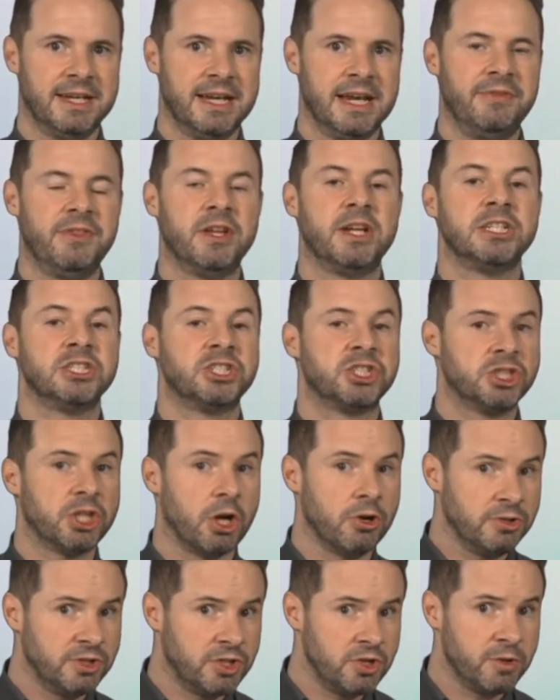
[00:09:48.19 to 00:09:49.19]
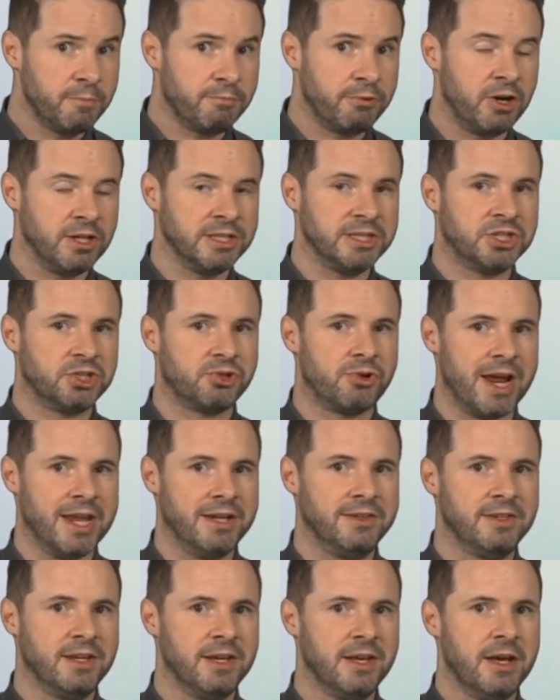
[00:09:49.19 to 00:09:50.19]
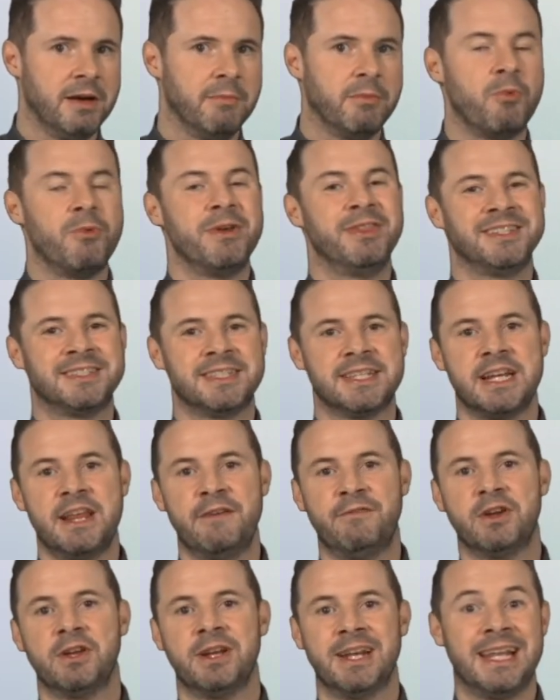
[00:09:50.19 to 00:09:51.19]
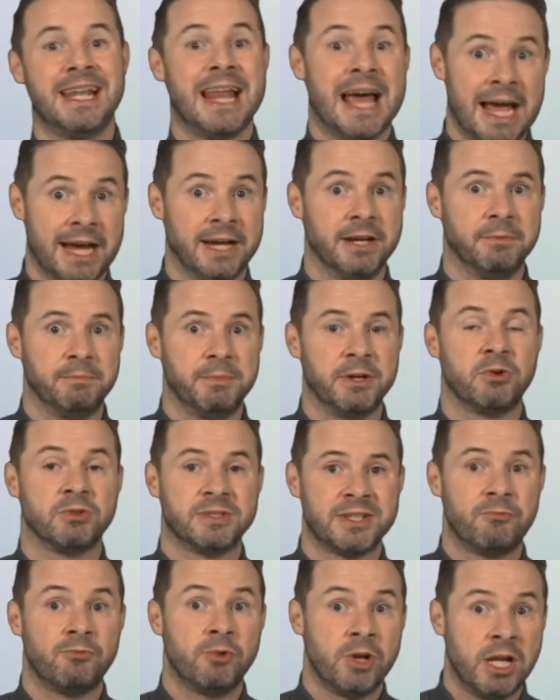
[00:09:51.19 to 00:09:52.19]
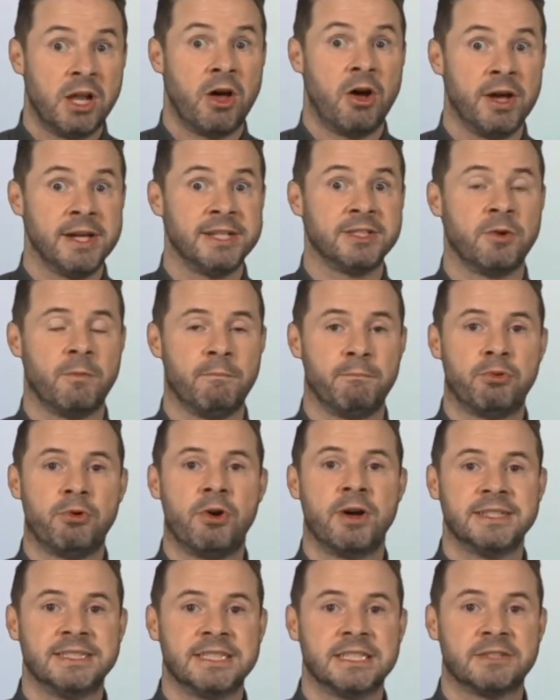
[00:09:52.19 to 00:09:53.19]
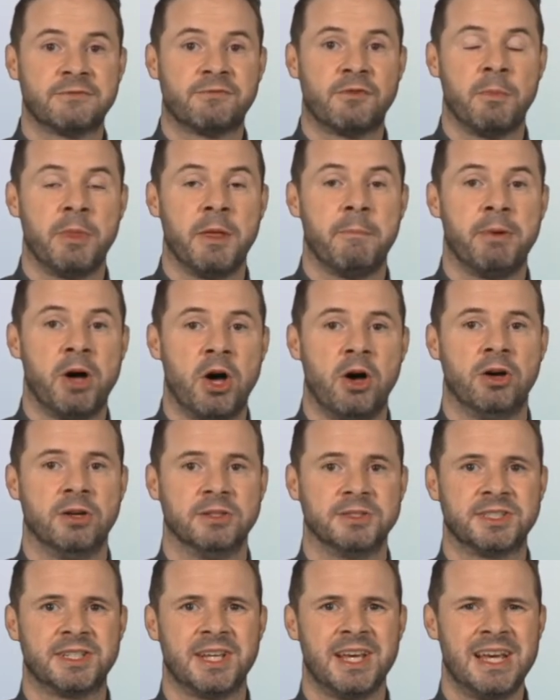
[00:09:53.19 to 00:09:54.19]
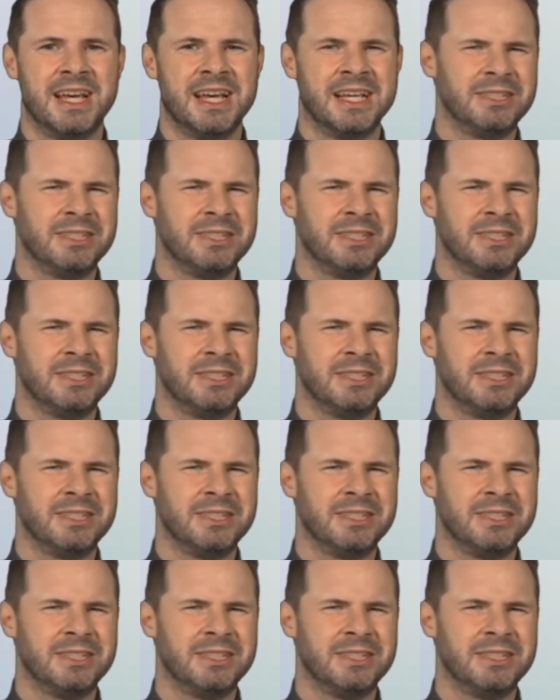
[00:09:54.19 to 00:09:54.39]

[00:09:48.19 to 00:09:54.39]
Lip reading: in that it shows you the price trend, but with a significant lag because it relies on prices from the past.